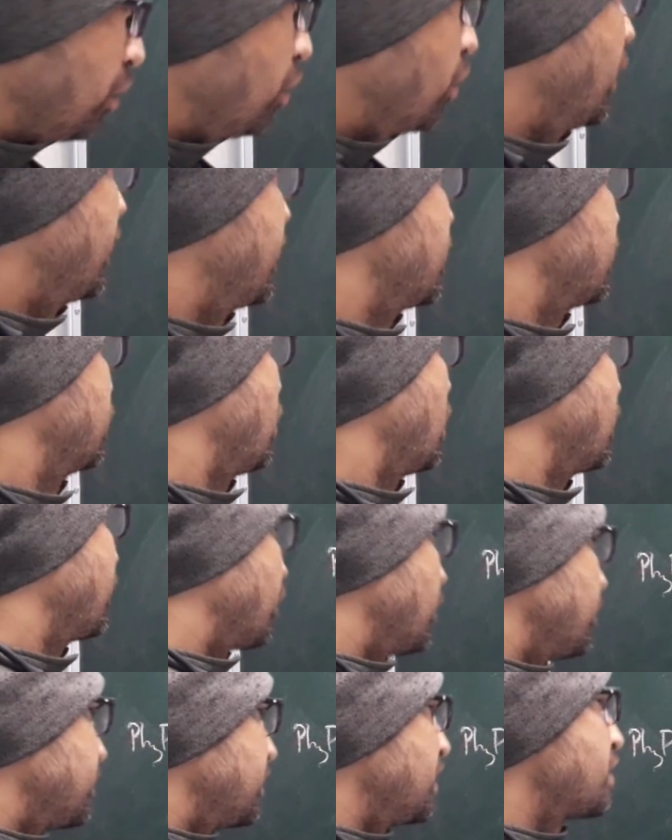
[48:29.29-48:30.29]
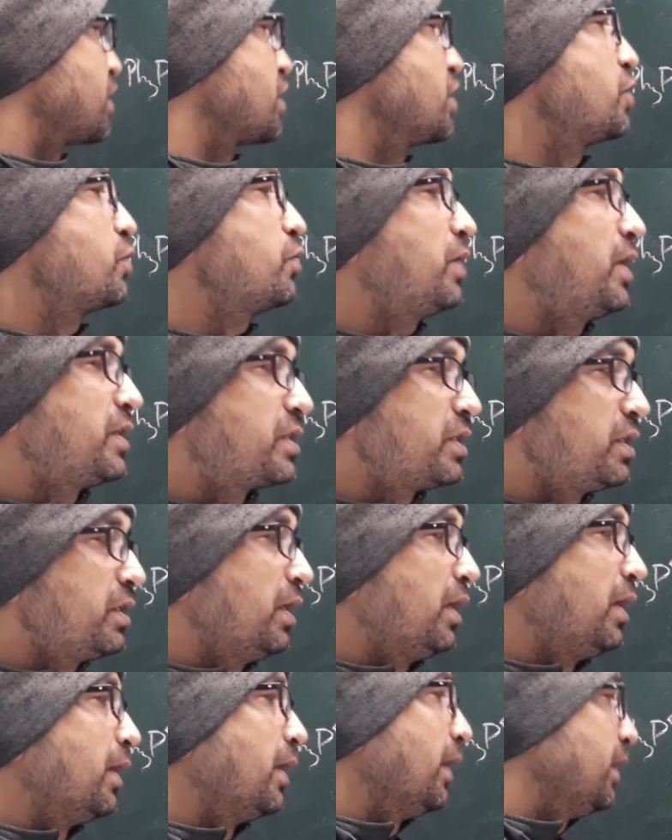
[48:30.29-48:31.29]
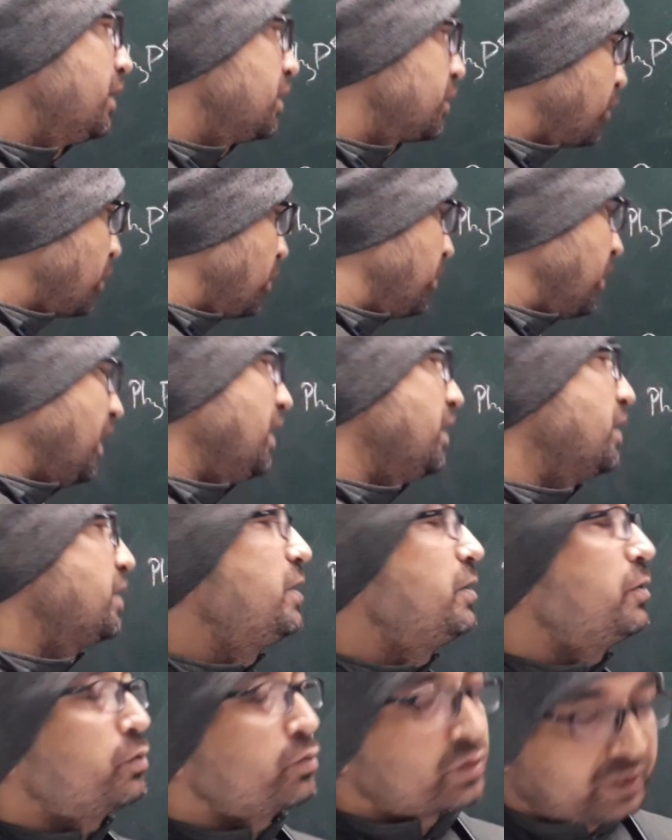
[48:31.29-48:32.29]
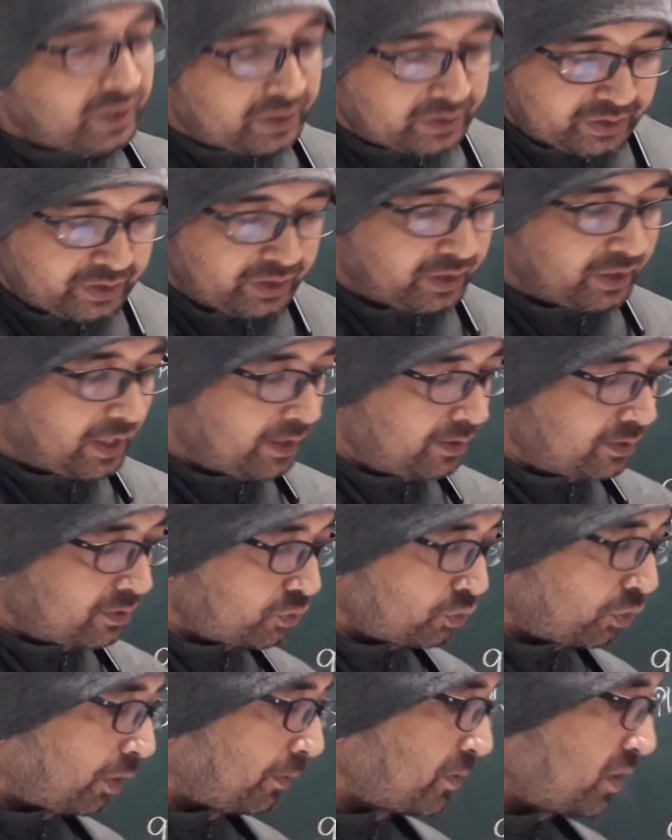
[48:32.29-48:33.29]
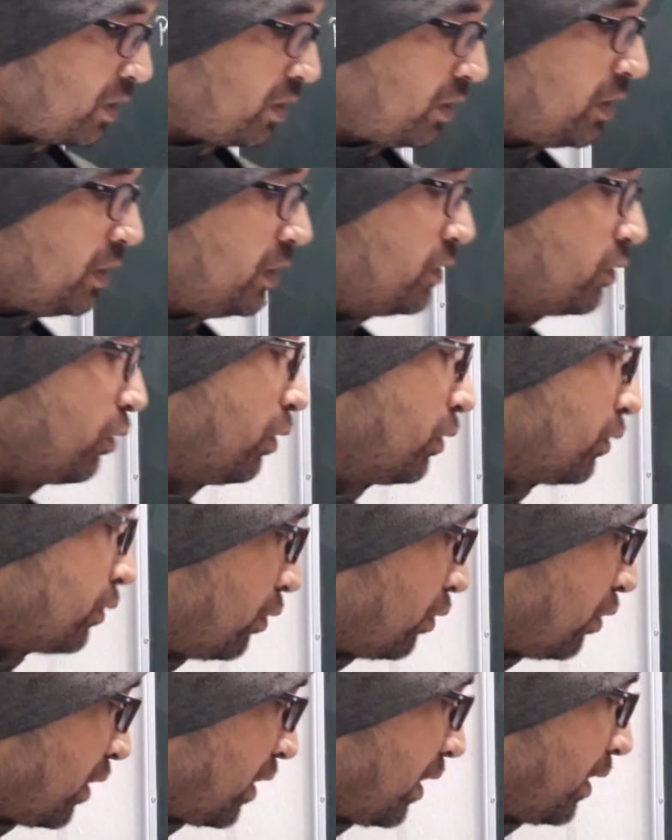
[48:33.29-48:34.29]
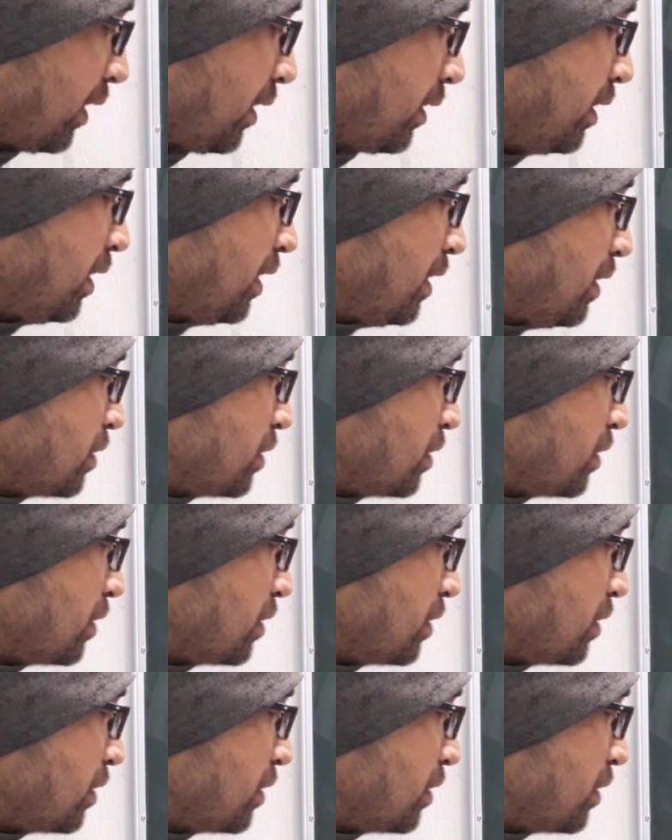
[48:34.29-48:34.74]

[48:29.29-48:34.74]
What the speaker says: No, it is not from 16 to 18. It is from 18 to 16, right? So option D is also not correct.